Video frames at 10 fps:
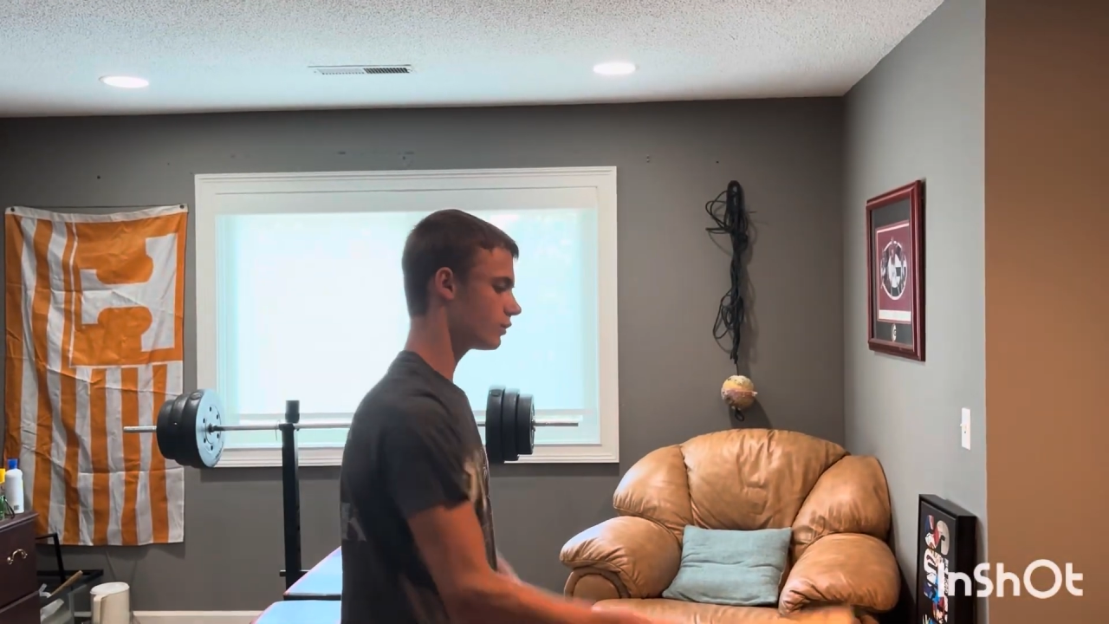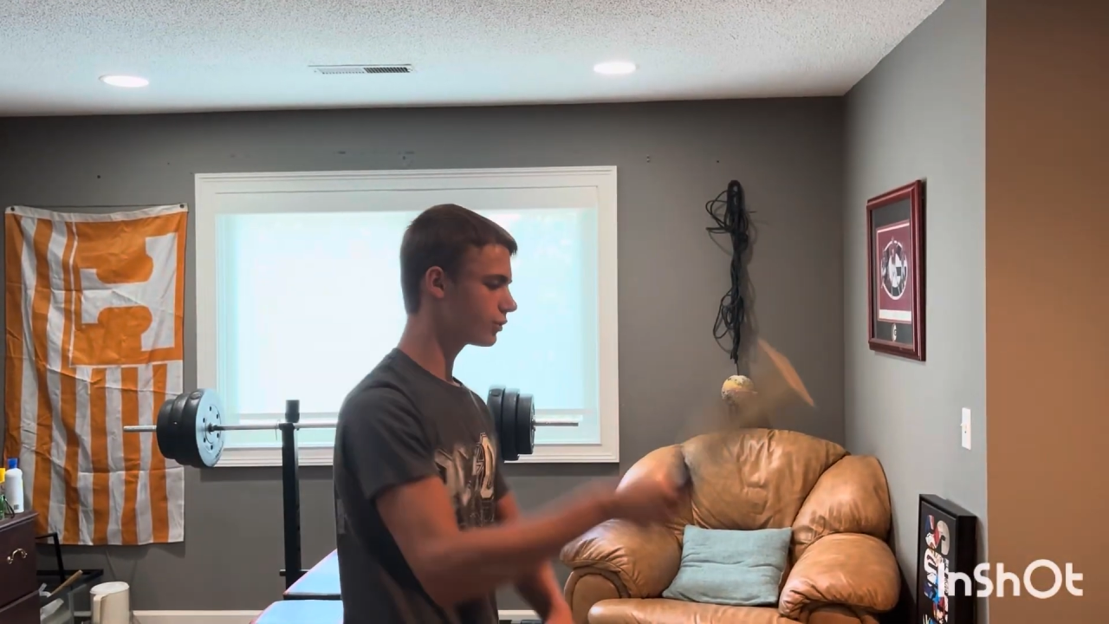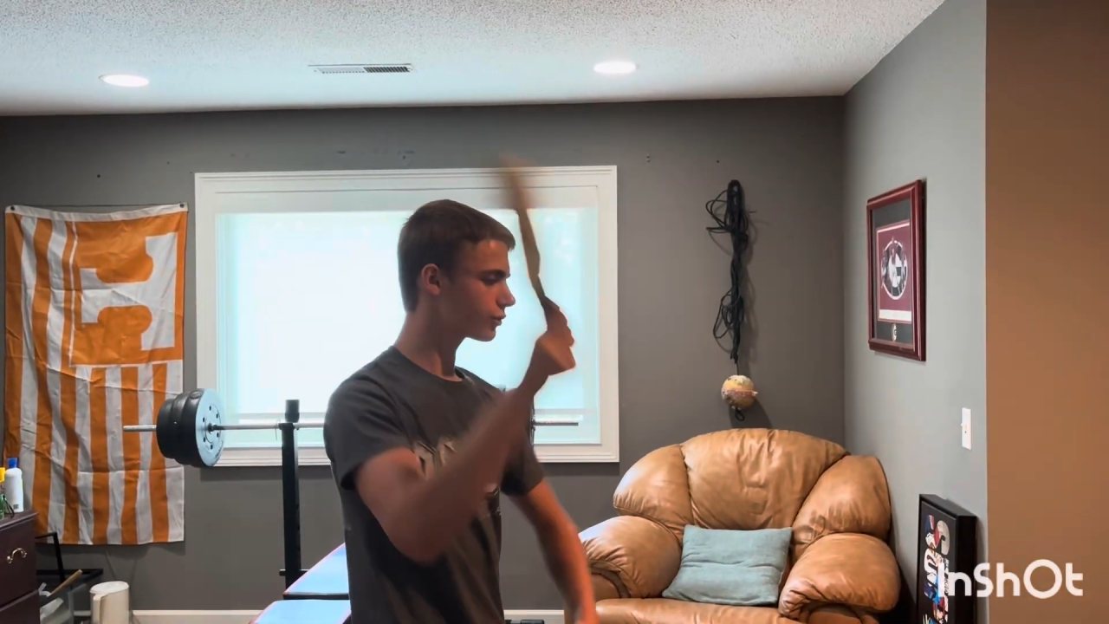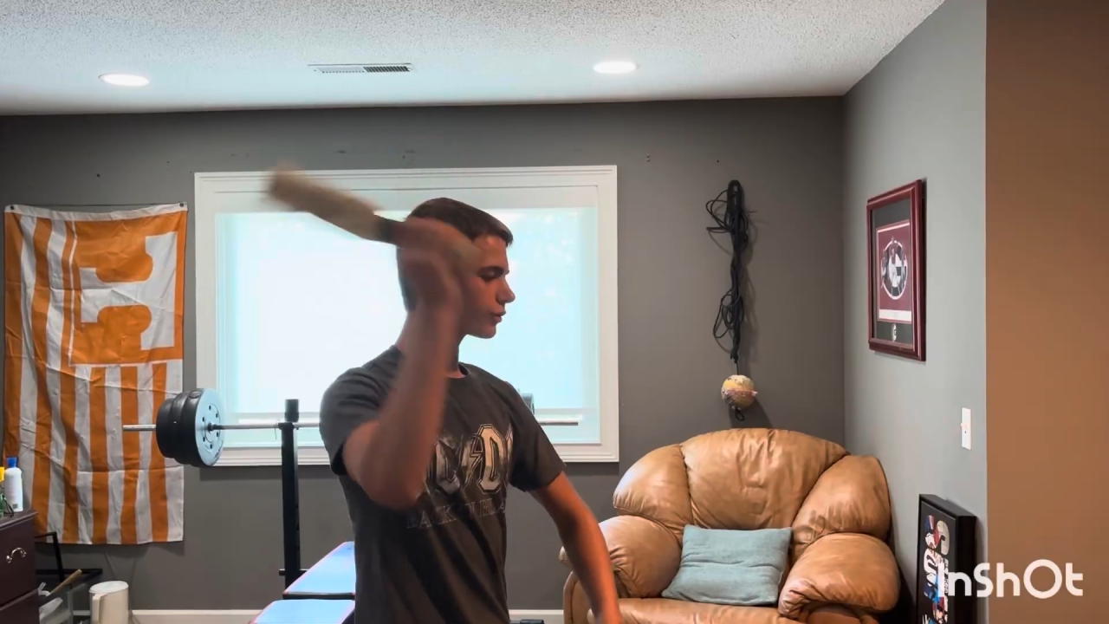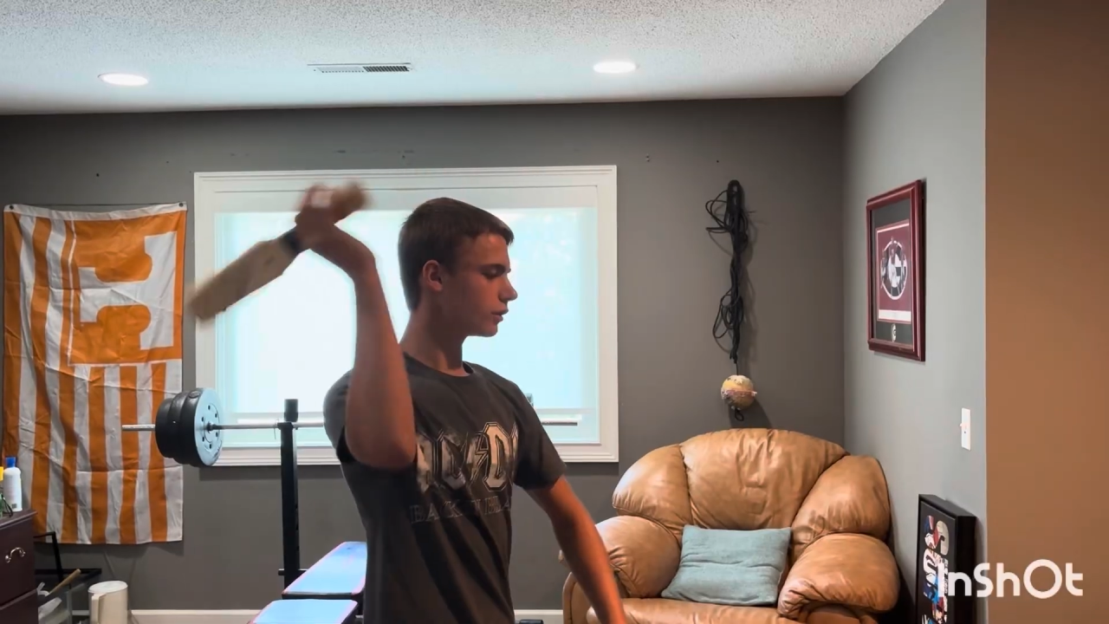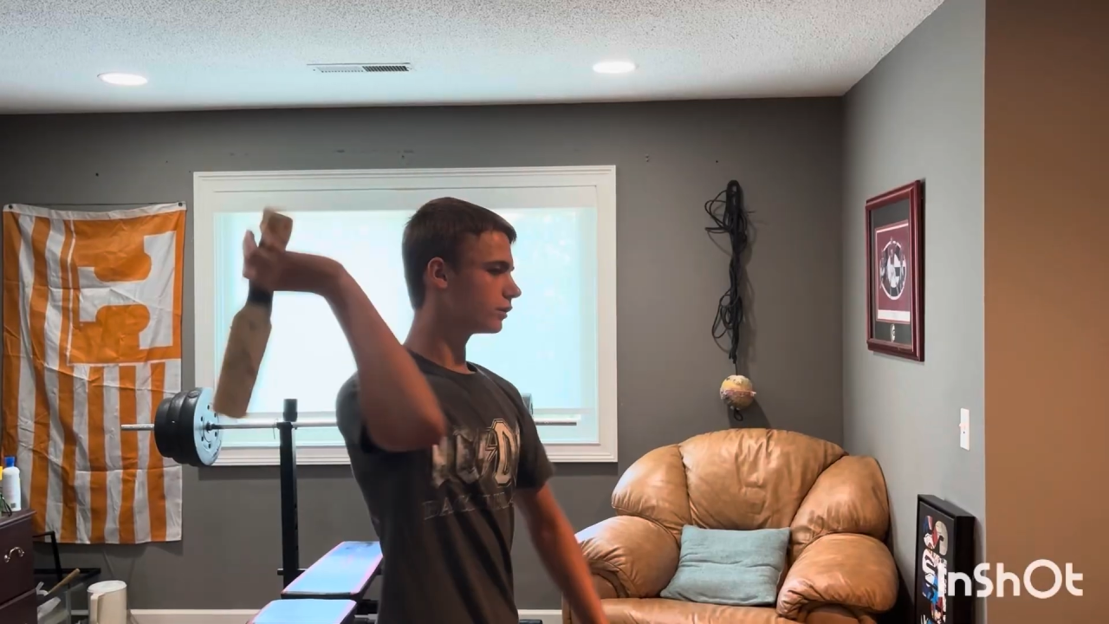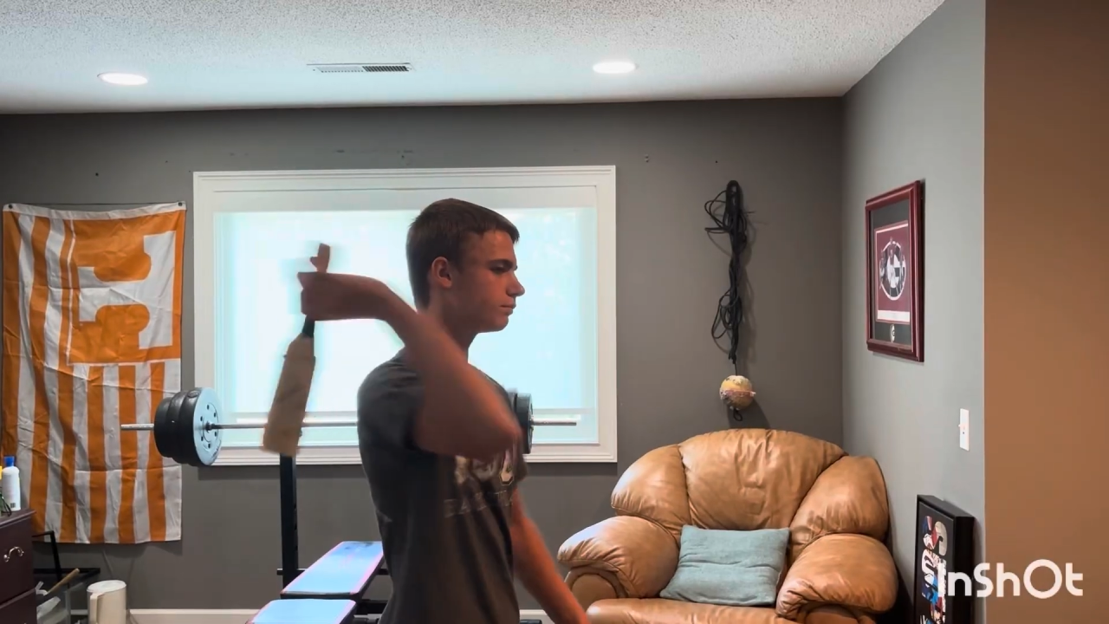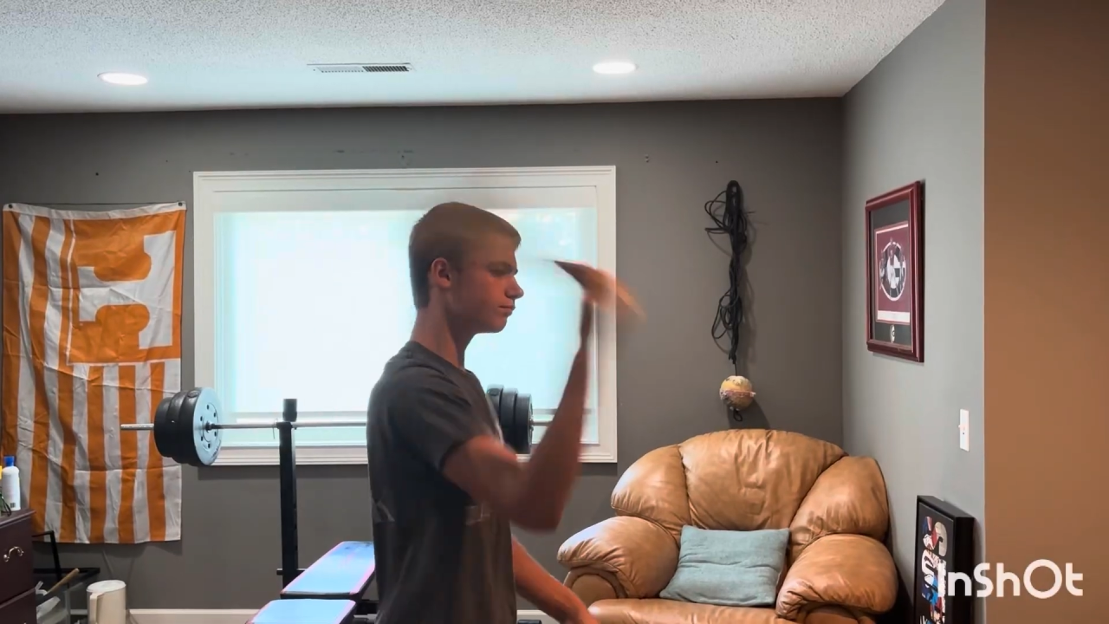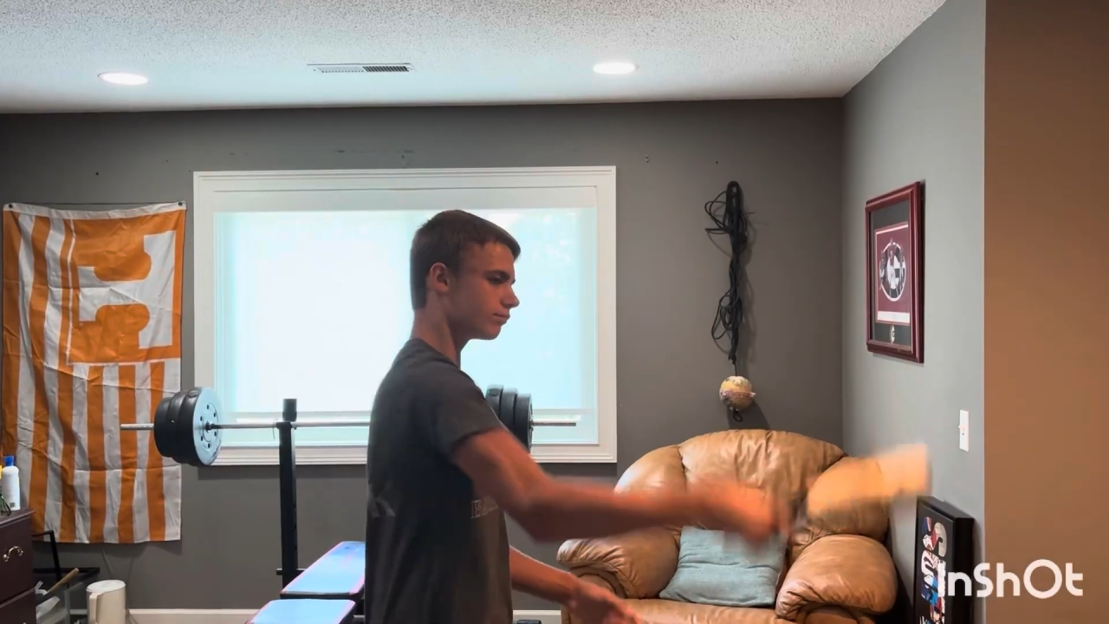just a